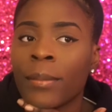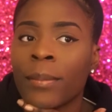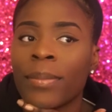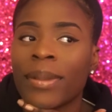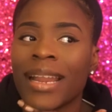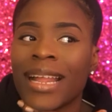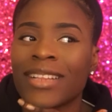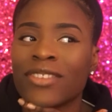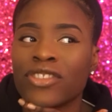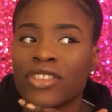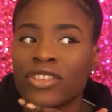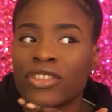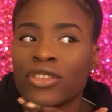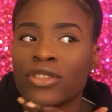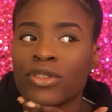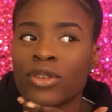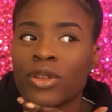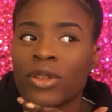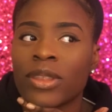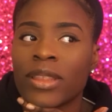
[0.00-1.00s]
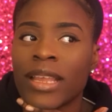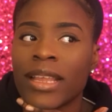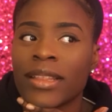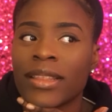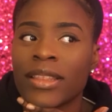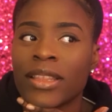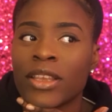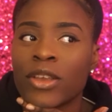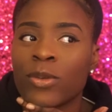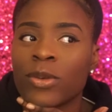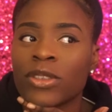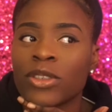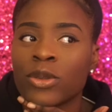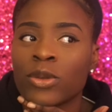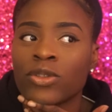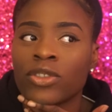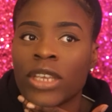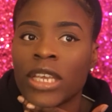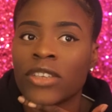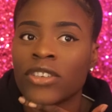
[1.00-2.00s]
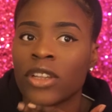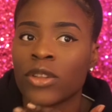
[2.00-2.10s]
but I just thought that there was no change.